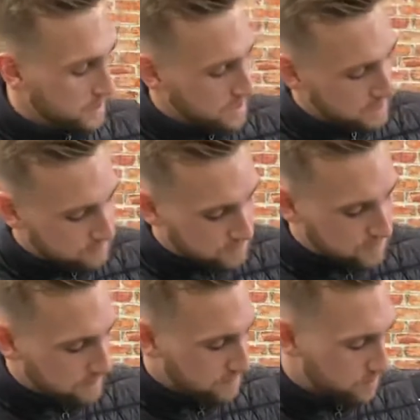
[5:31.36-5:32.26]
If you
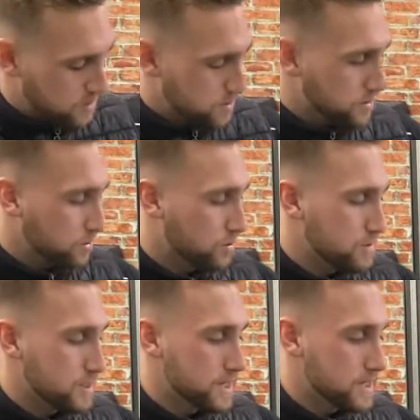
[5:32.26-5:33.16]
did have any questions
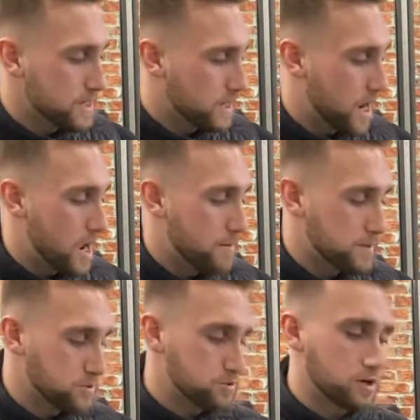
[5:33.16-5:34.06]
on the
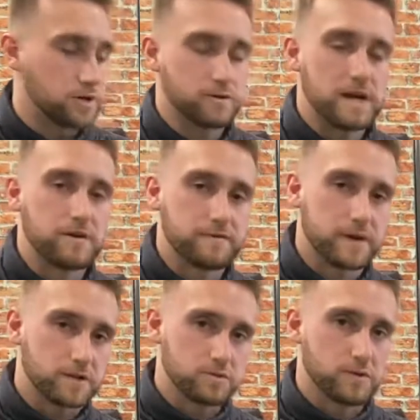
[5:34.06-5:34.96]
menstrual cycle and how it
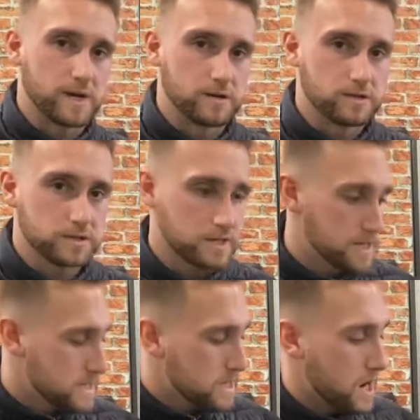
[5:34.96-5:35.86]
affects your weight loss,
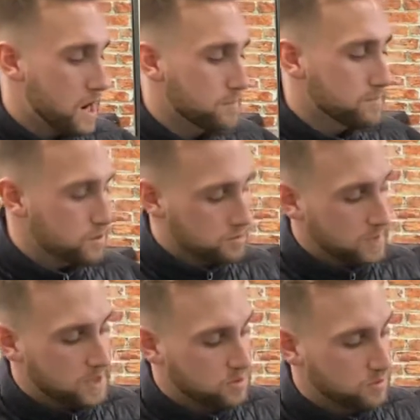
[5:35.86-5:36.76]
just
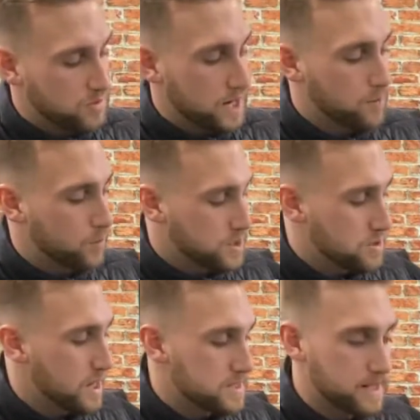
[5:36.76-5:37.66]
make sure that when you
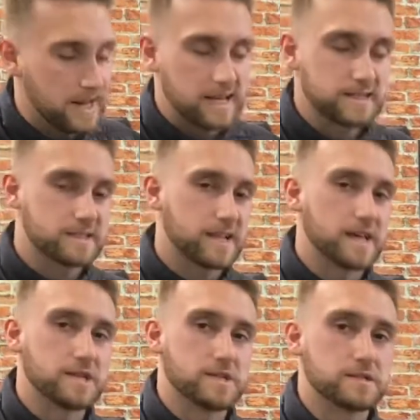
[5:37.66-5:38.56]
get to the latter
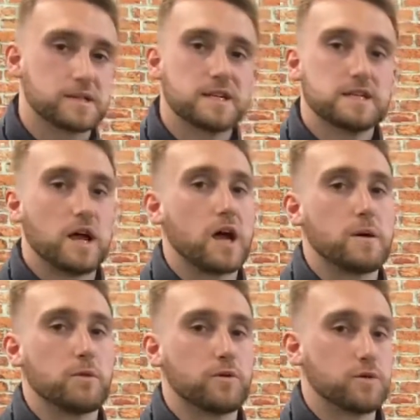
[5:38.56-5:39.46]
stages
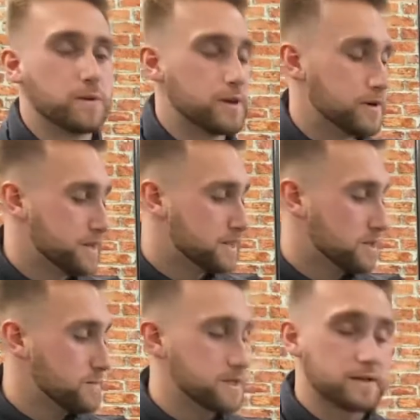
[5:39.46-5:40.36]
of your period, and this
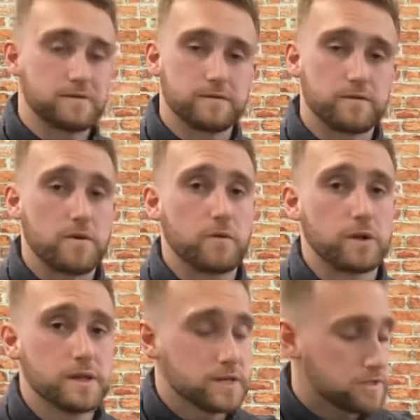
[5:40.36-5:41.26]
can be different for
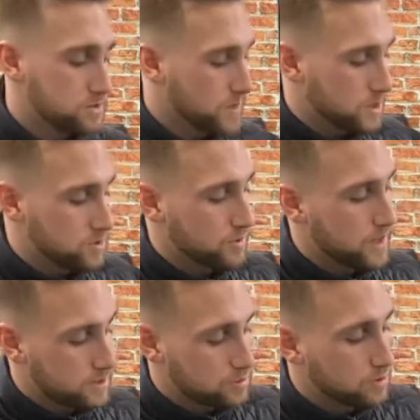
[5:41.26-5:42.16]
everyone, just make sure
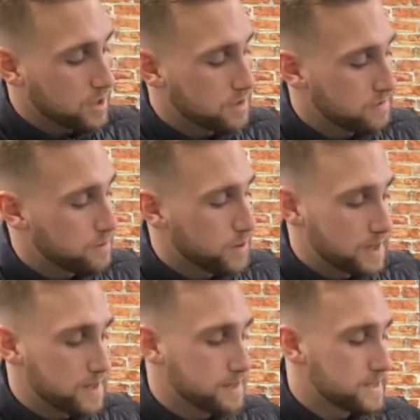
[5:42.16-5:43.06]
that you're kind of
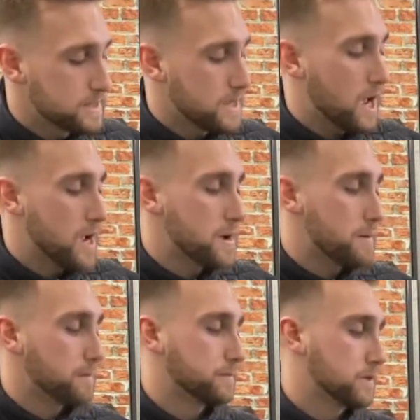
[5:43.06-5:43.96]
putting
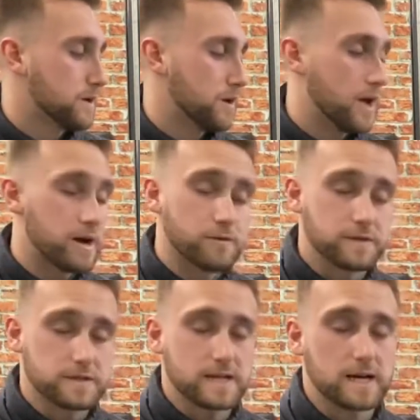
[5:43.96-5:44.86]
kind of like
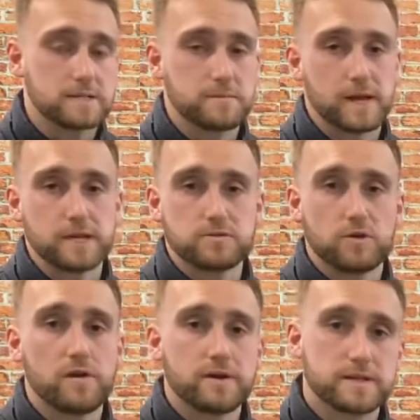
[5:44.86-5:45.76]
healthier snacks in place
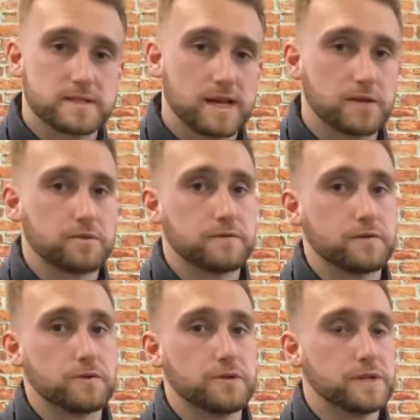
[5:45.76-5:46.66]
rather than snacking on food